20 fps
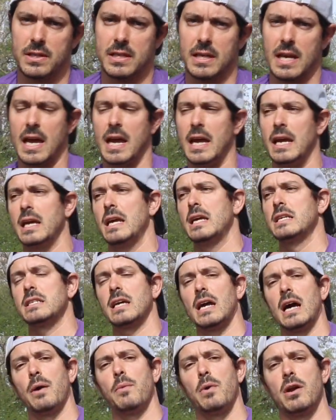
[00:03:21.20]
today is
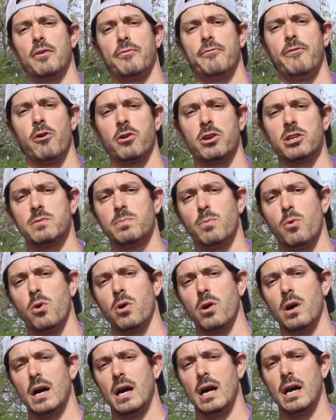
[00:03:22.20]
that I want to focus
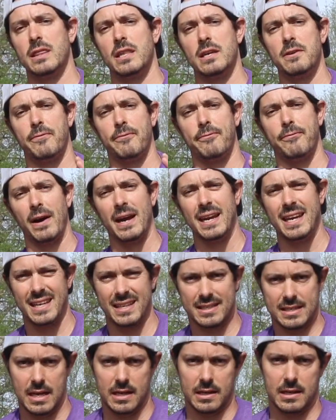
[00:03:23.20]
more on the fighting
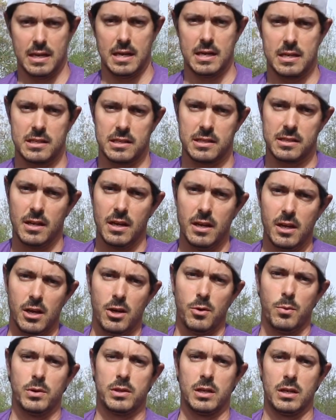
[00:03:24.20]
techniques
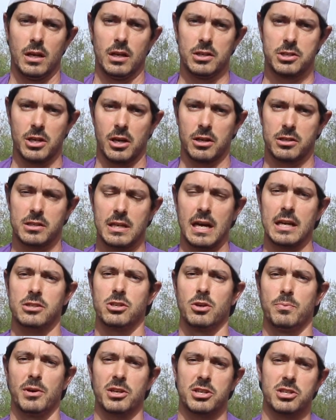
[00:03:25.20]
with the nunchucks, not
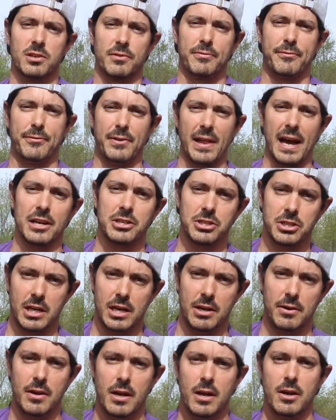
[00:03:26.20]
so much the
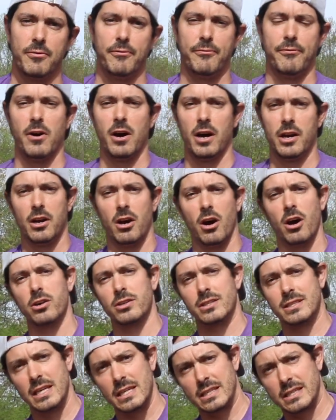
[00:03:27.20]
flashy, fun,
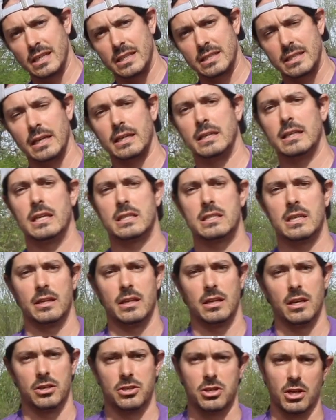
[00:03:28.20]
artistic techniques on the
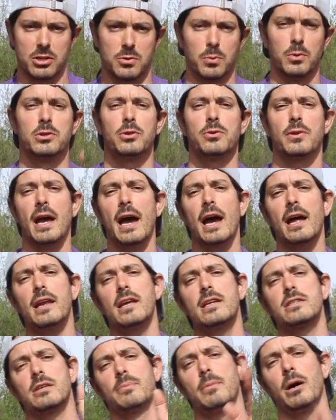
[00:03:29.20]
nunchucks. We'll do that
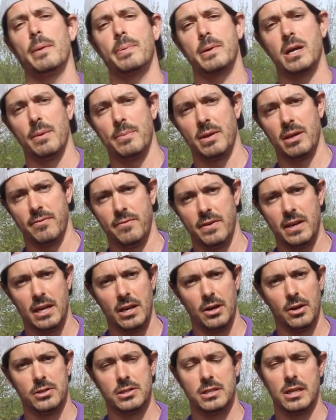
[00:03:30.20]
in some upcoming
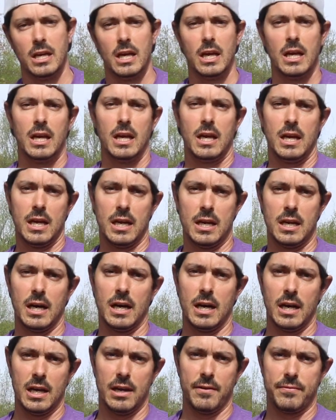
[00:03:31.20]
videos, and
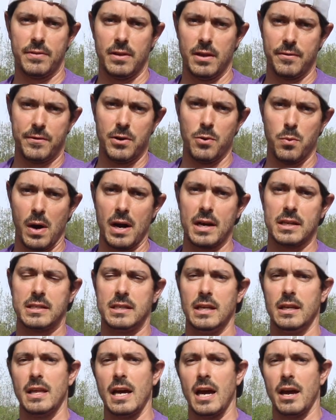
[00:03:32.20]
if you want to
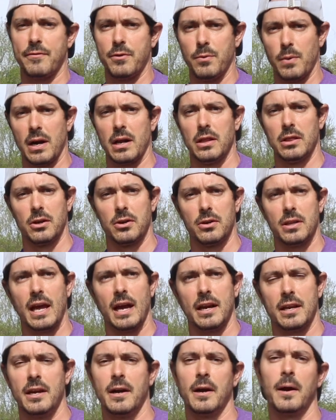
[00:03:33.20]
see that, if you want to learn
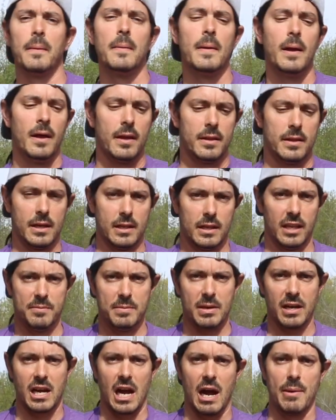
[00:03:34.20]
that here, then leave
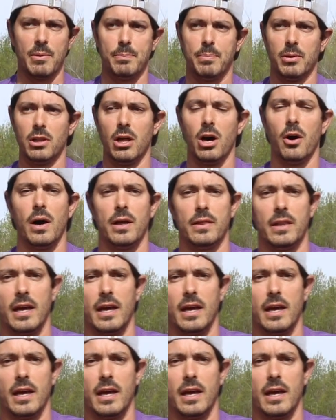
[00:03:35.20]
me a comment below on